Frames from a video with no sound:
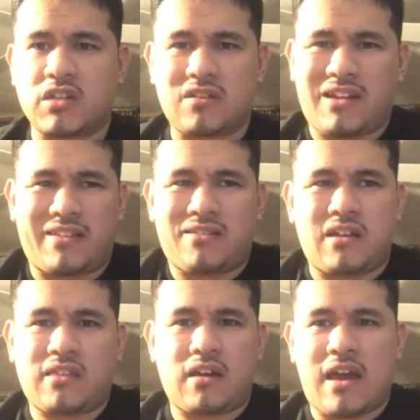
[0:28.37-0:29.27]
They're like
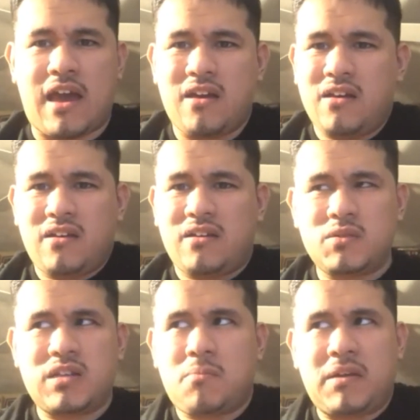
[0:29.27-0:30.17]
nothing. Ha- it
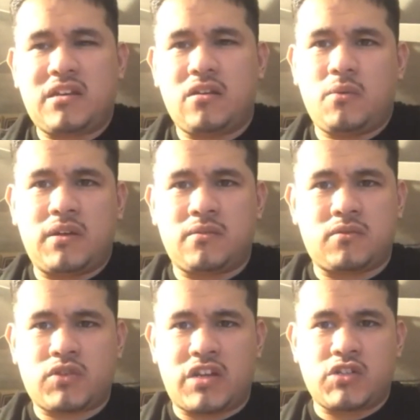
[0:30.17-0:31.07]
was not a big deal when
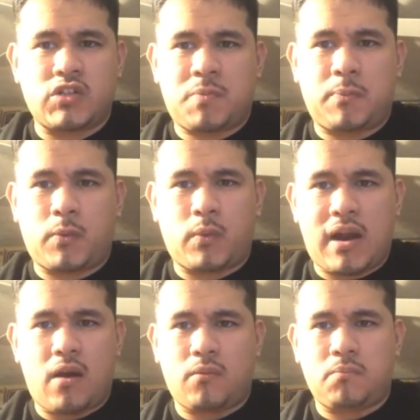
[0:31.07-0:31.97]
transgender people were
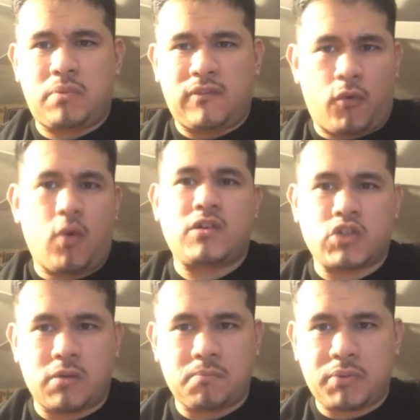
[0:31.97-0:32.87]
out before
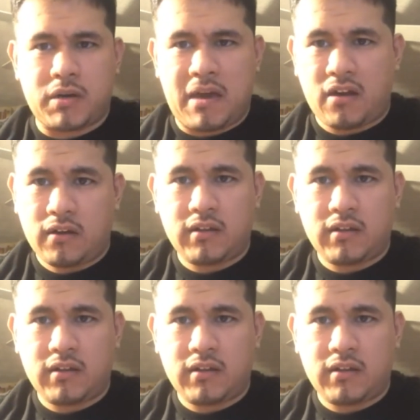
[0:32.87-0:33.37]
Trump put a ban yeah. on